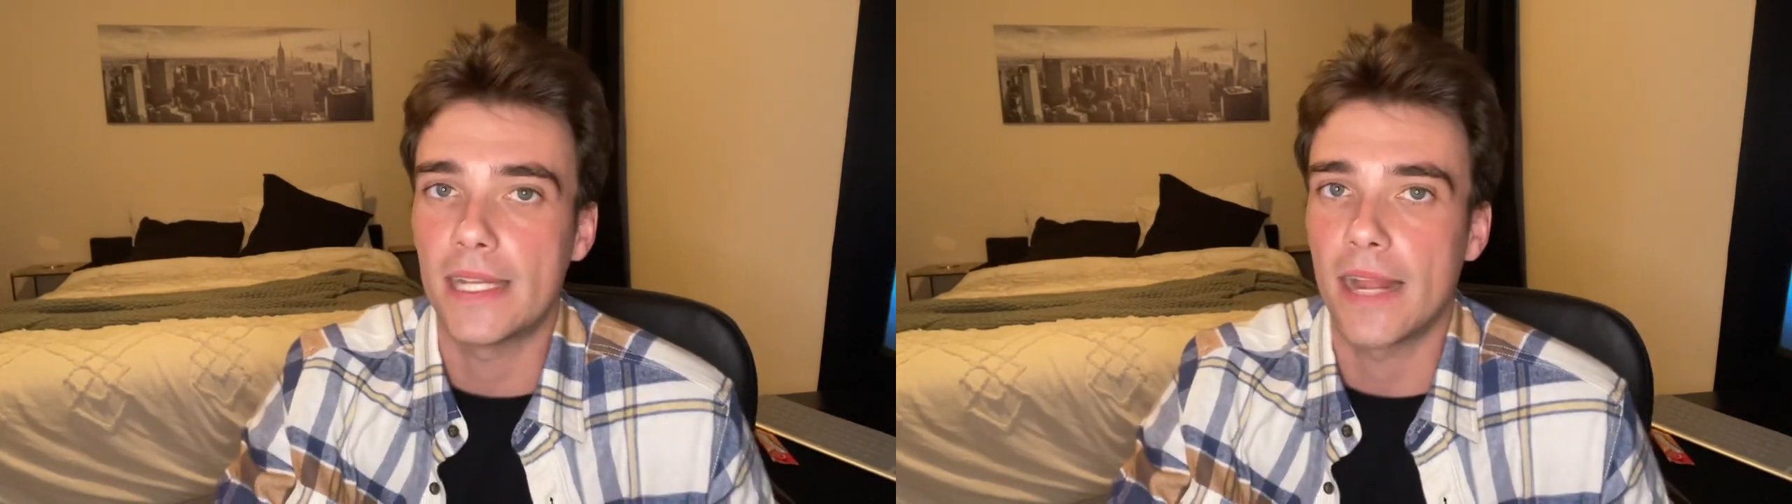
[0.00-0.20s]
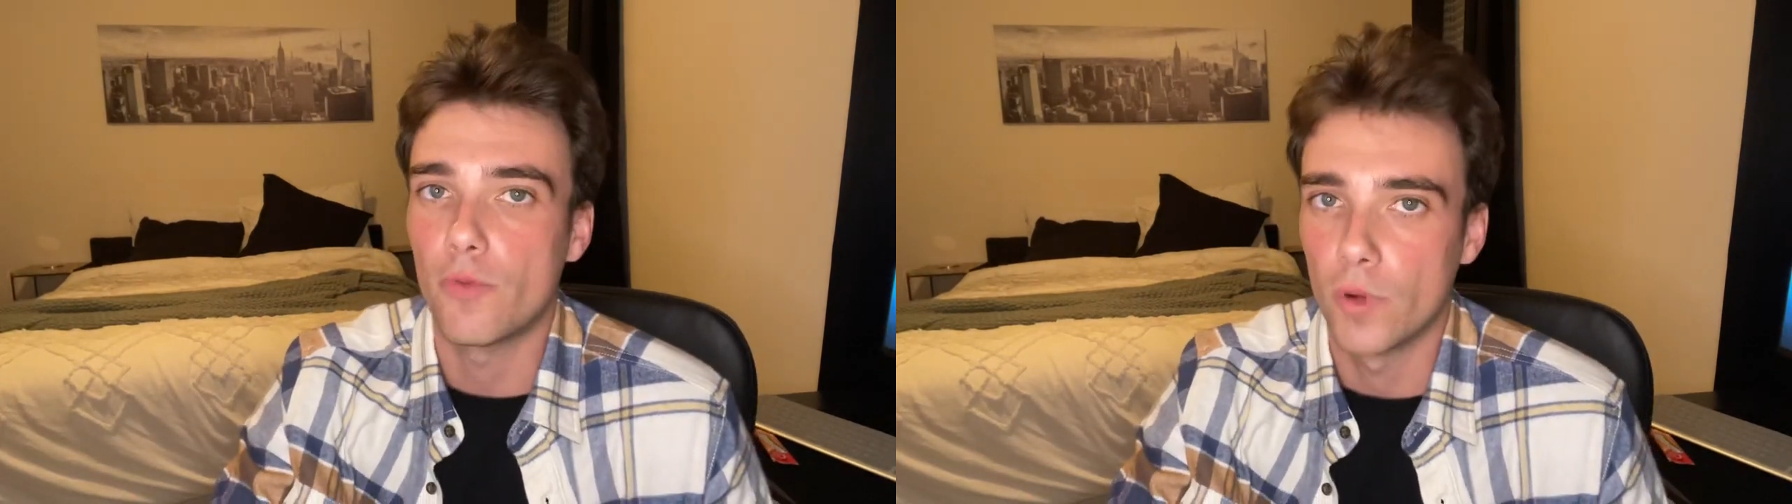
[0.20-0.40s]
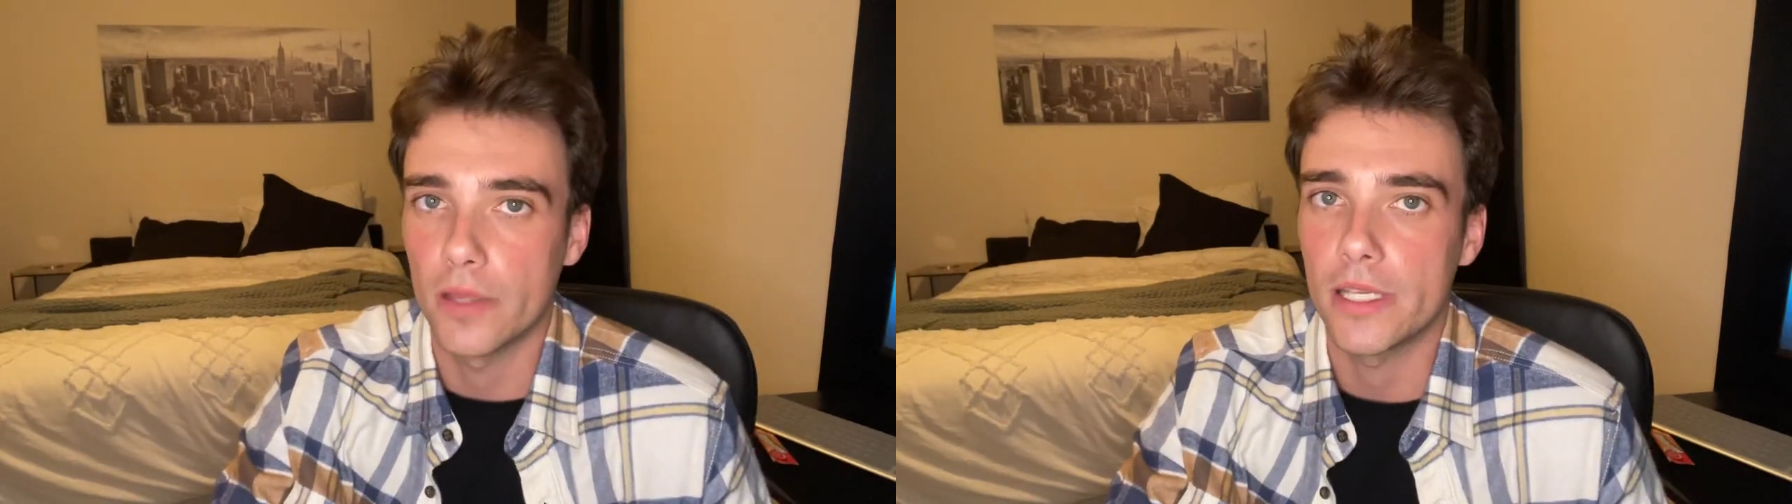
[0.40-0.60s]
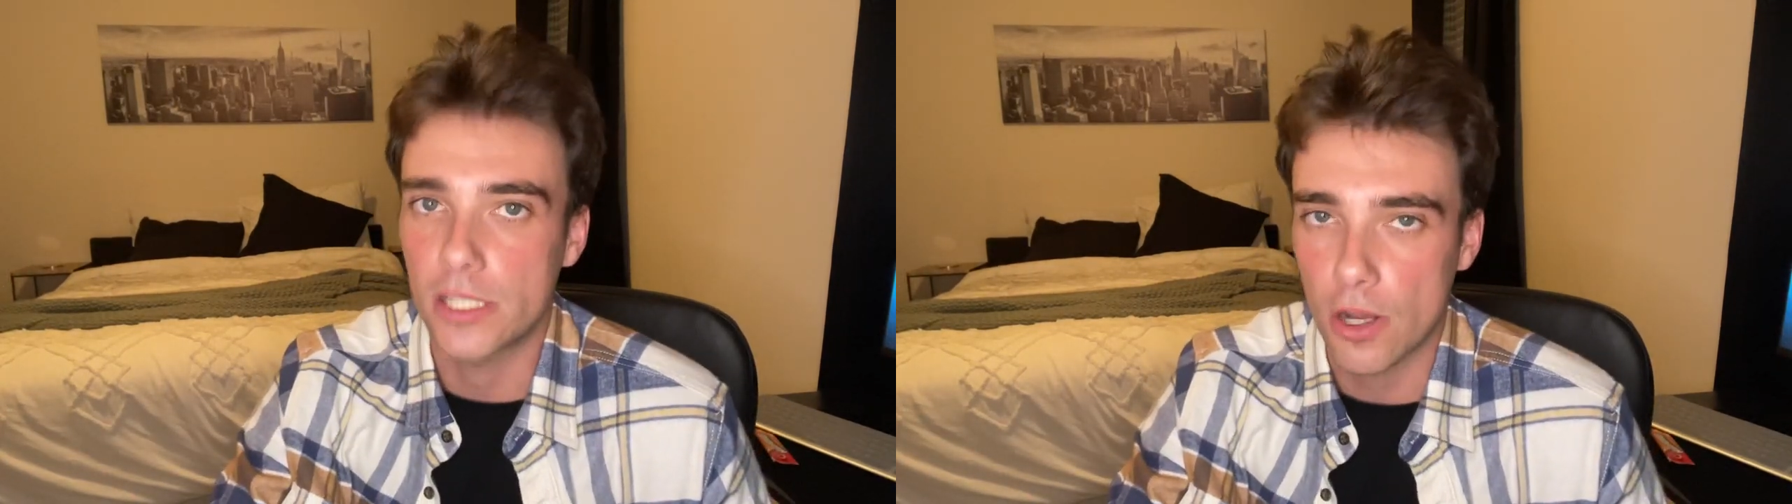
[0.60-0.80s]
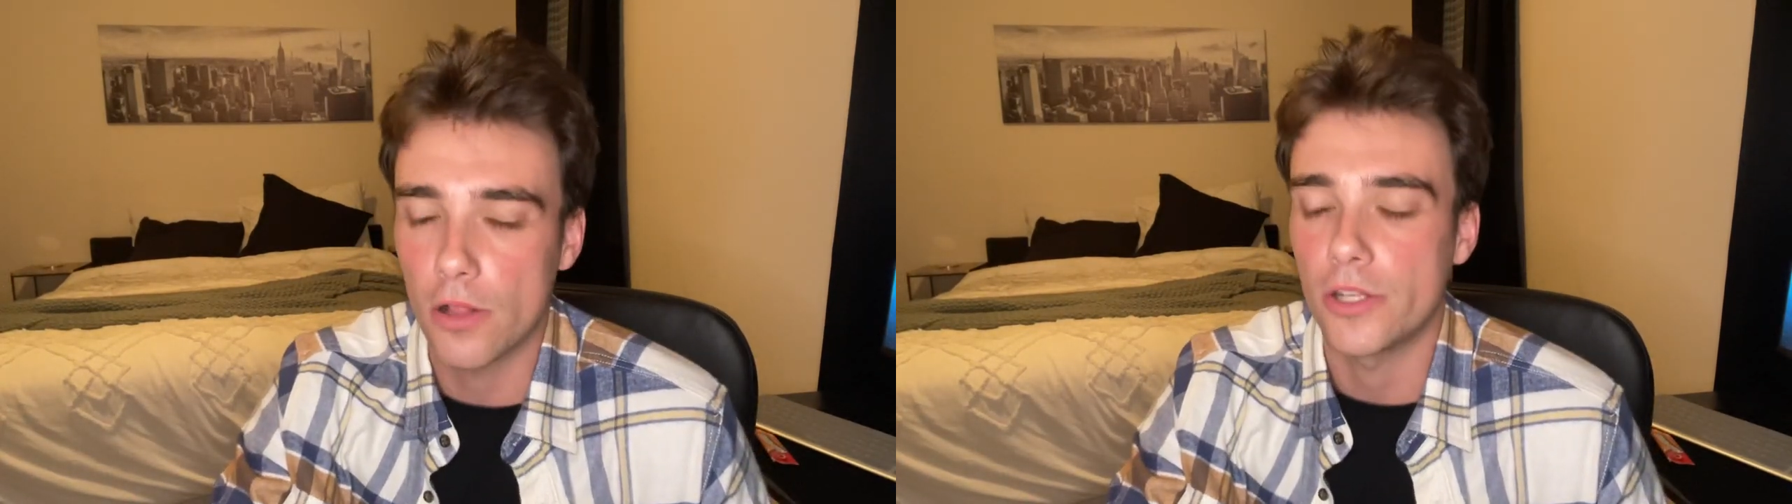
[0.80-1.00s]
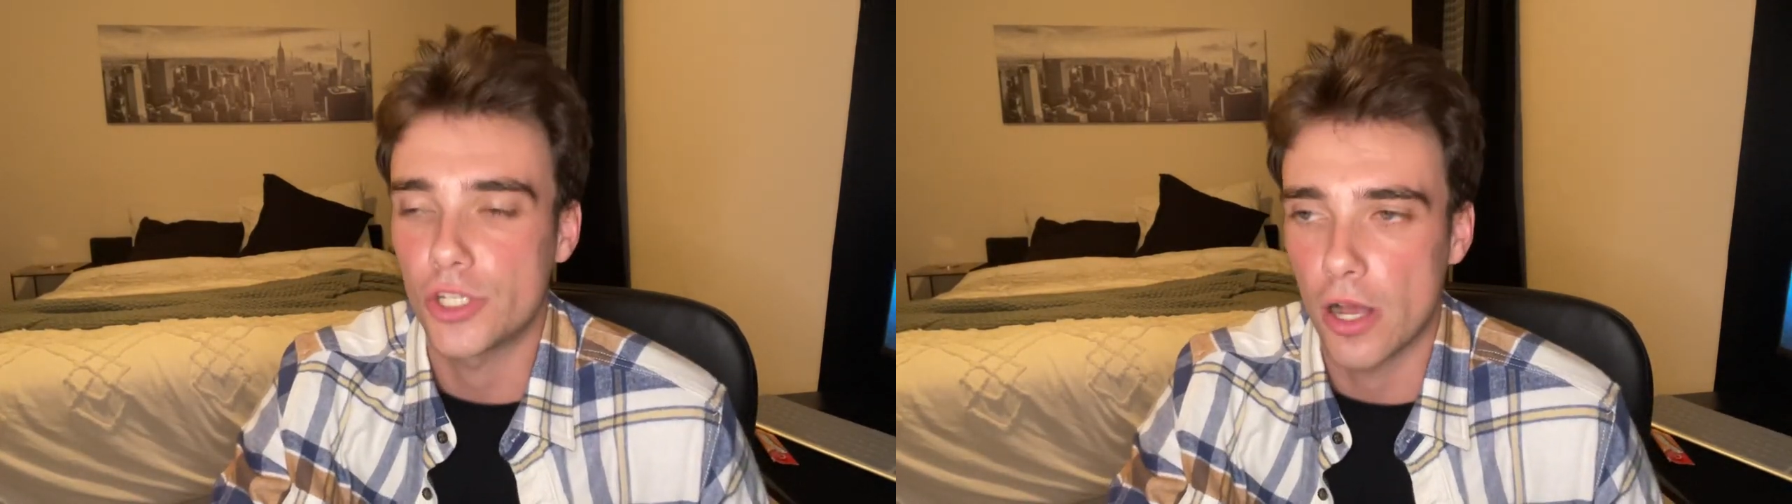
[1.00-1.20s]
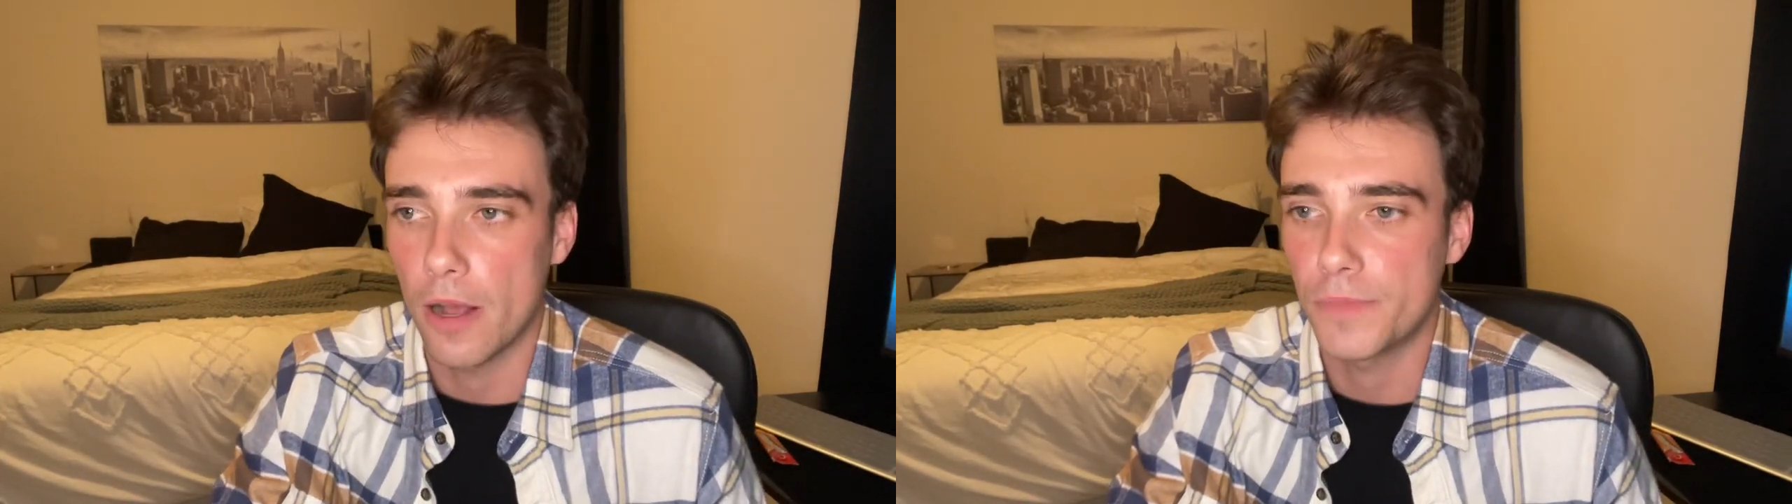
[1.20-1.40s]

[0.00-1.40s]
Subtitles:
a really solid job.